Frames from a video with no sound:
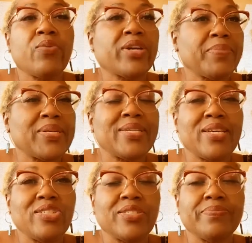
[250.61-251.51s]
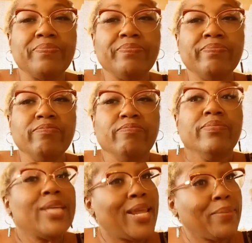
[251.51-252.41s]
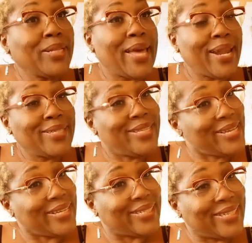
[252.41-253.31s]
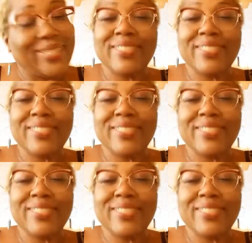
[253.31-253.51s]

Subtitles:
recommendation, and I'm glad I did.